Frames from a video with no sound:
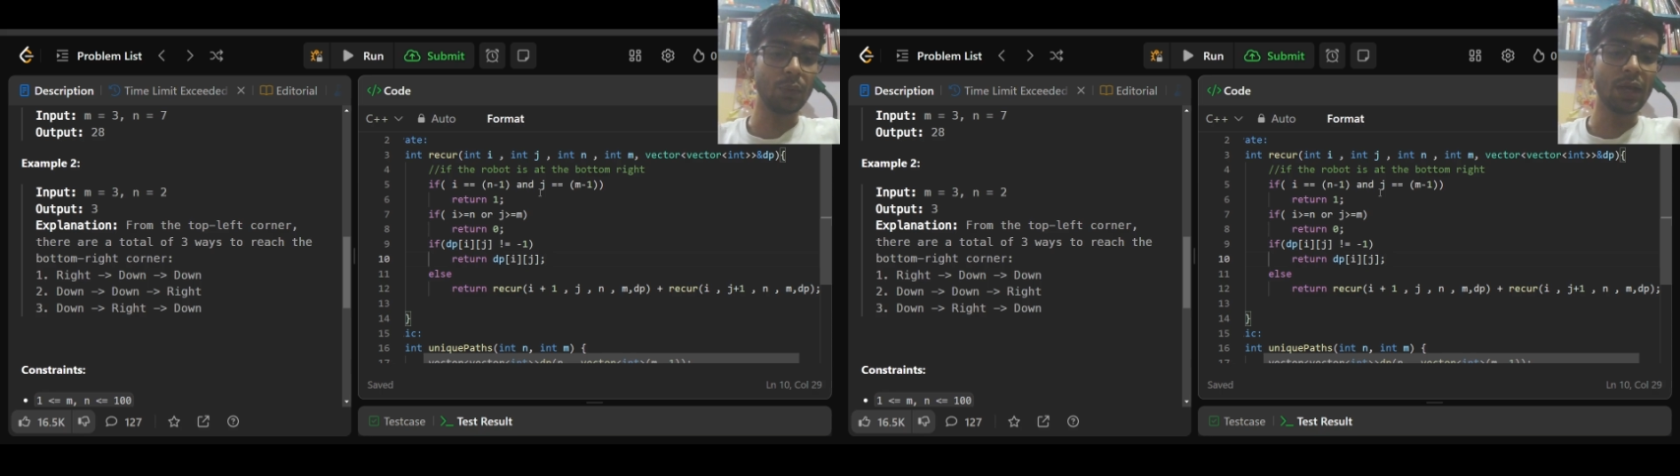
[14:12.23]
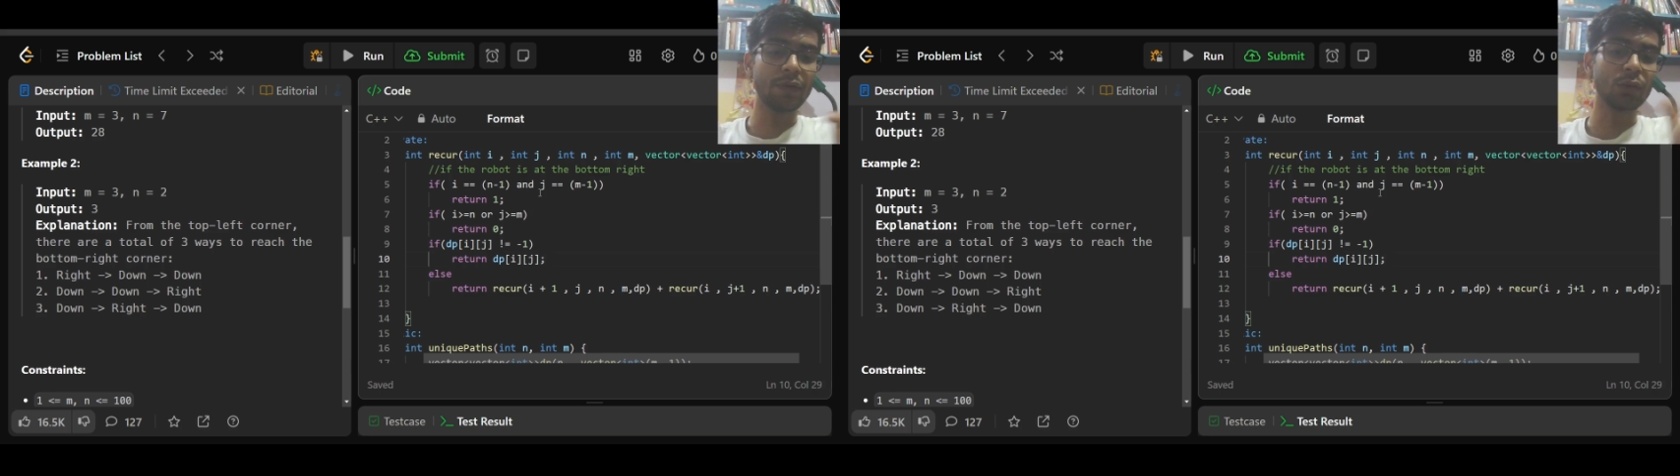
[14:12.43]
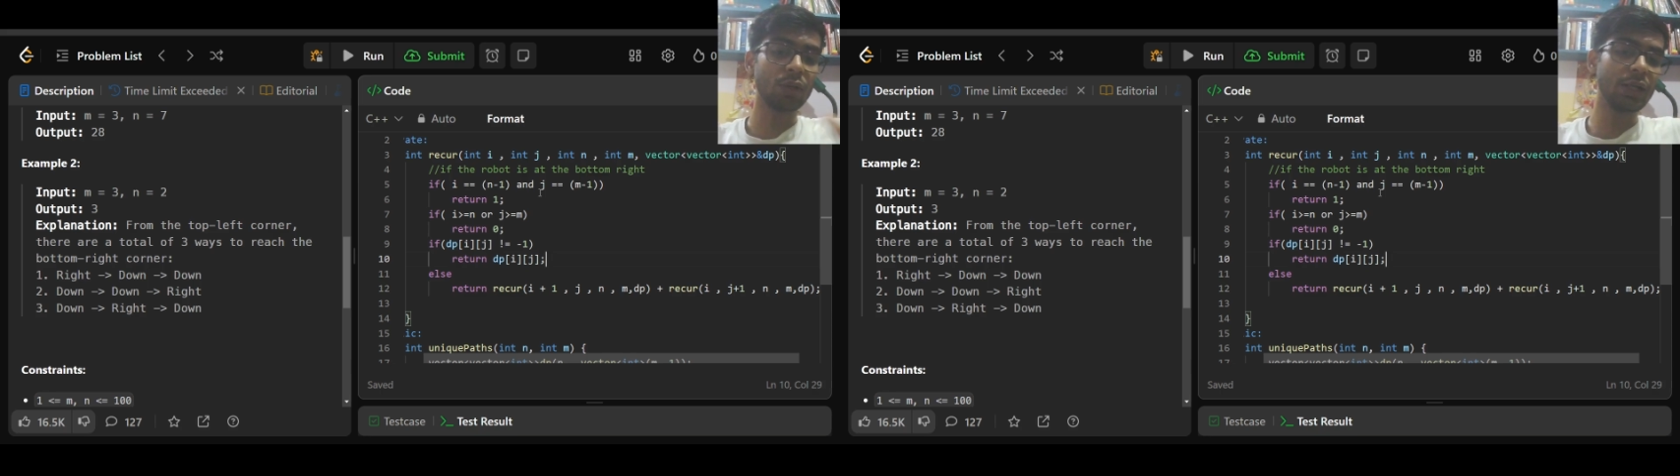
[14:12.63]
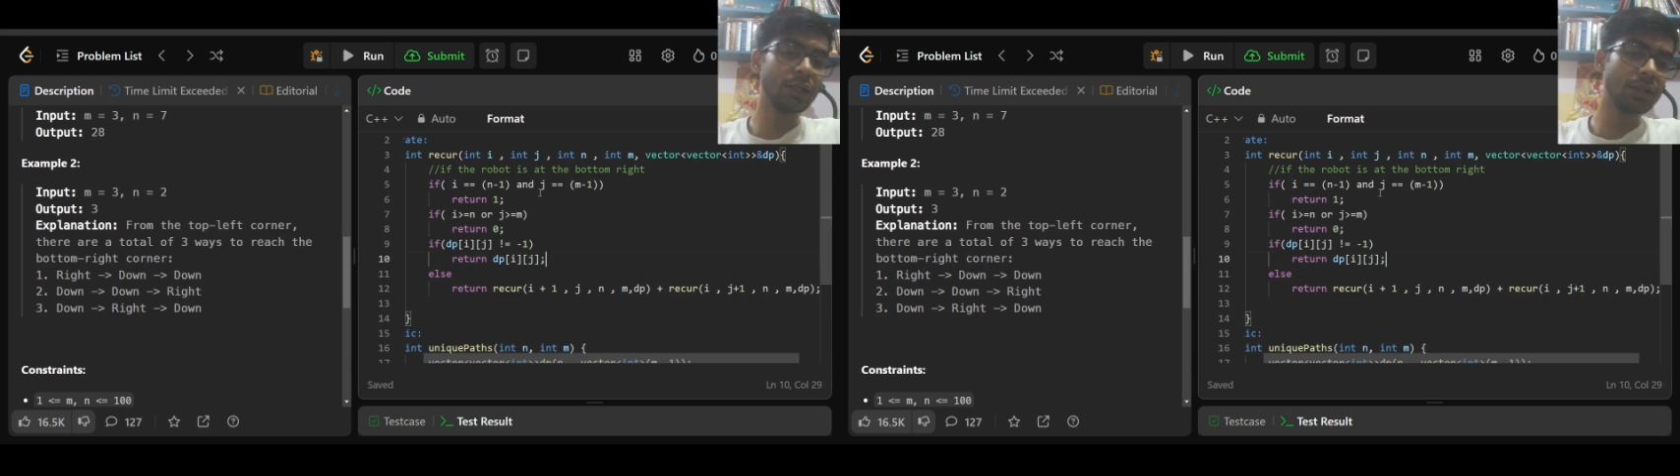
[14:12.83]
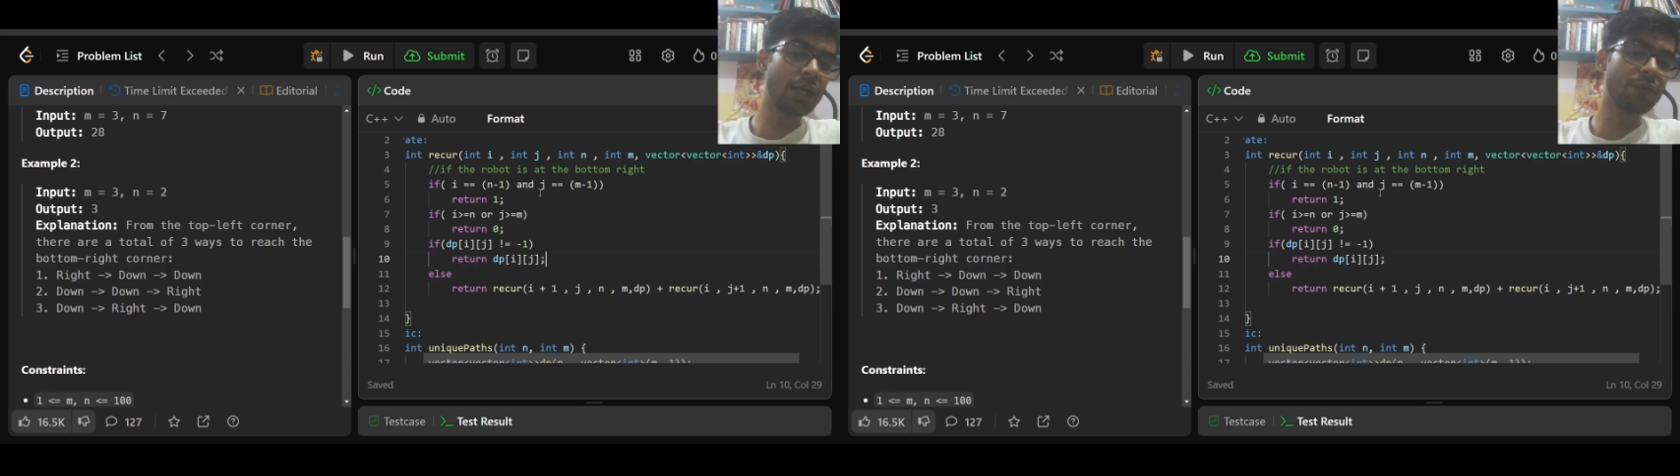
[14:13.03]
have
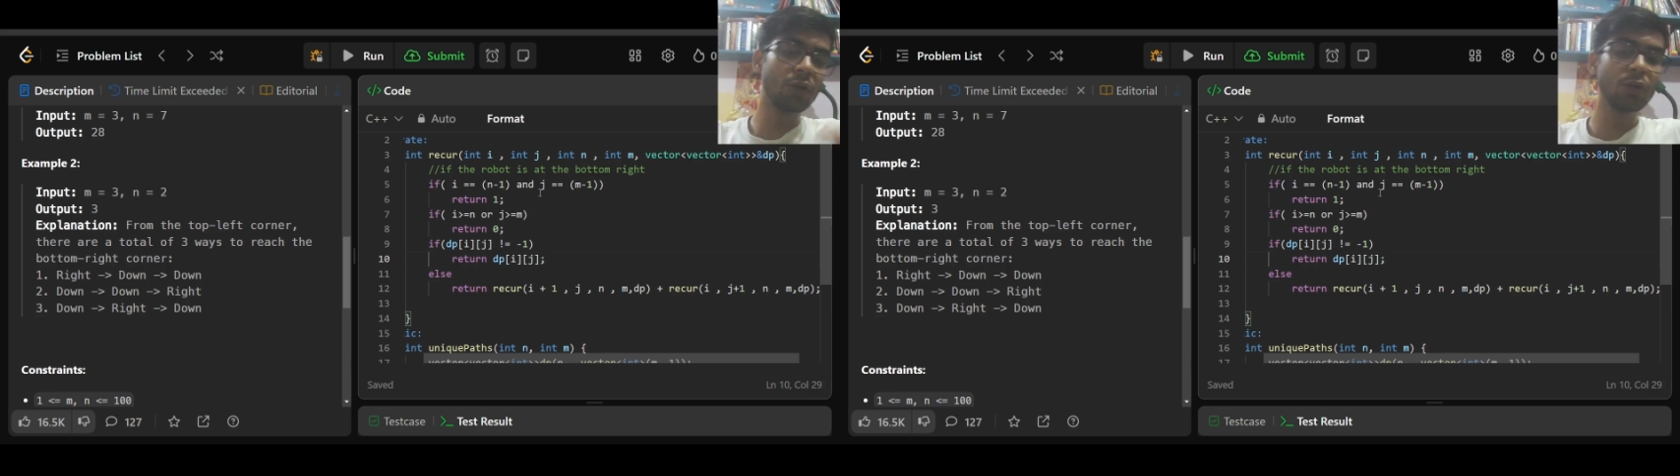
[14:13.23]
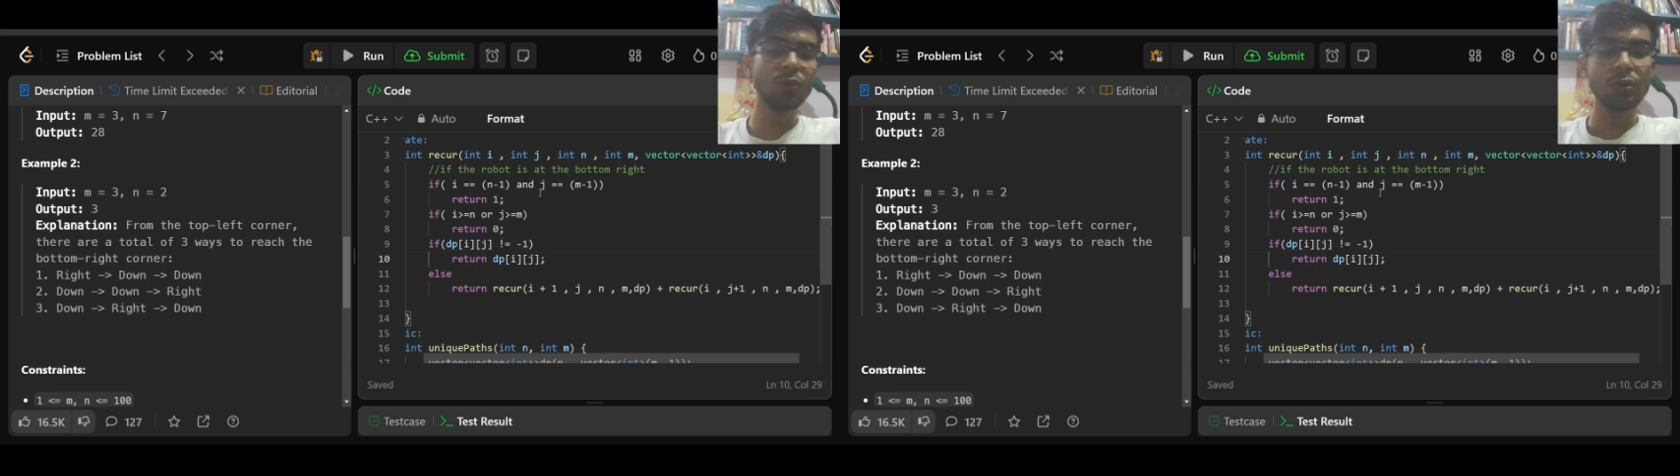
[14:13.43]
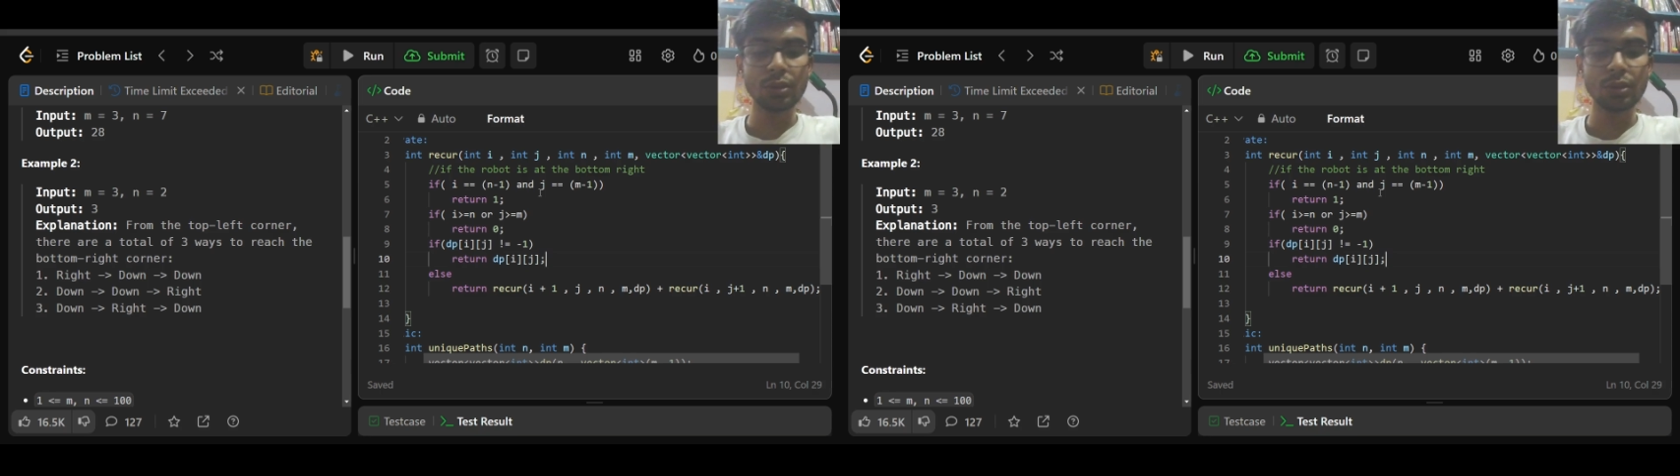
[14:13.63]
calculated that for you.